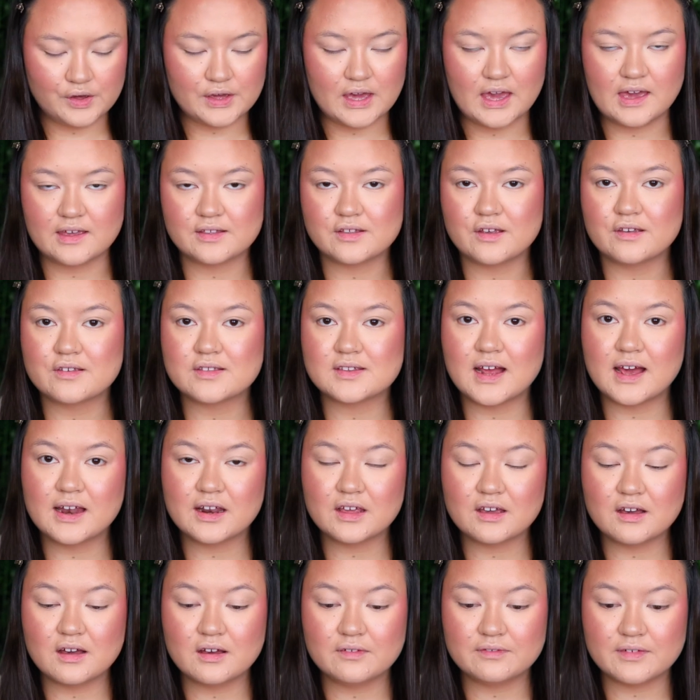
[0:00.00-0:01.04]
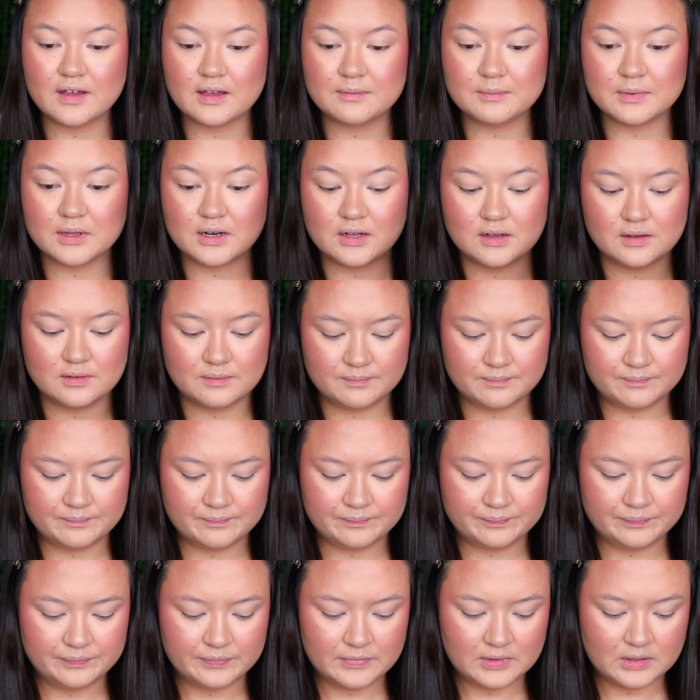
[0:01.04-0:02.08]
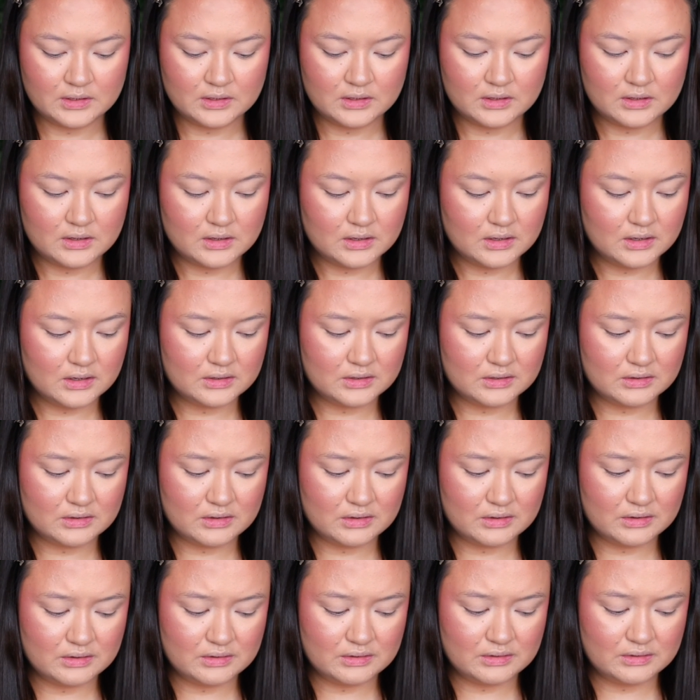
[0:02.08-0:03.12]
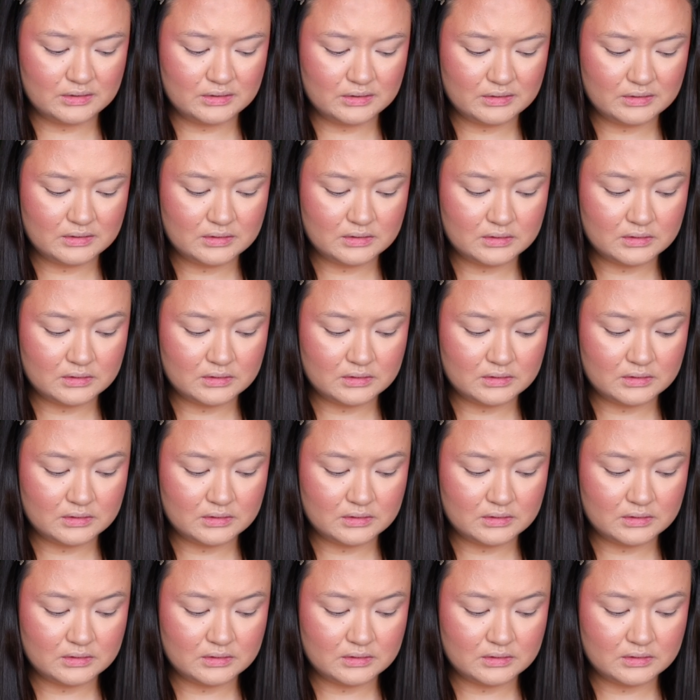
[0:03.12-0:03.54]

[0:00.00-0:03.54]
Okay, so starting off, I'm gonna... I don't know.